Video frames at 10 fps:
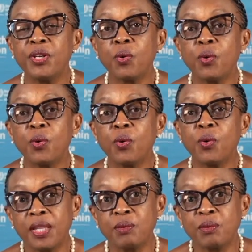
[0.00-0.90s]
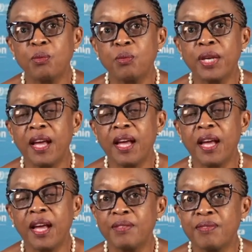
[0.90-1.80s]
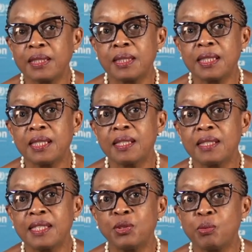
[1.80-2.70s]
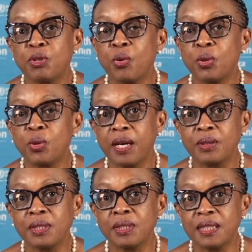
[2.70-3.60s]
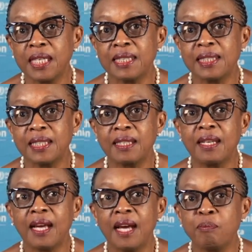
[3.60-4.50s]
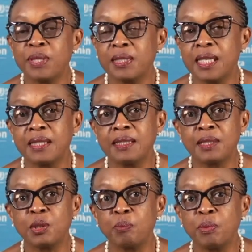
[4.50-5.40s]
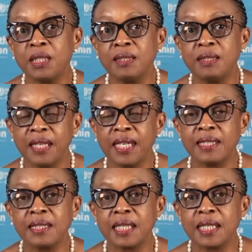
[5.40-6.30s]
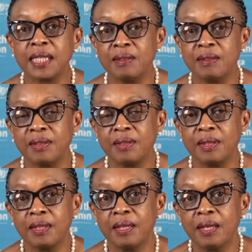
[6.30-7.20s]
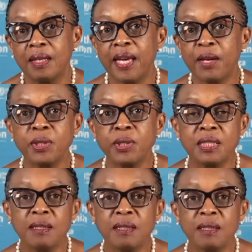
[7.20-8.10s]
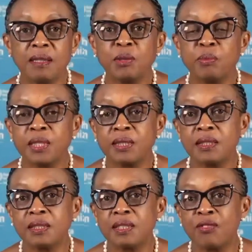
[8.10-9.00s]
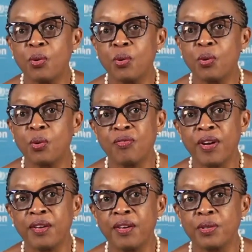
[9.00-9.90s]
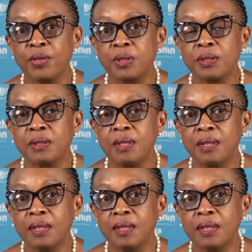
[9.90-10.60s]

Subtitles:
We know also that when we have a vaccine, it'll need to be rolled out at an unprecedented speed and scale. Equity must be a central focus of our efforts.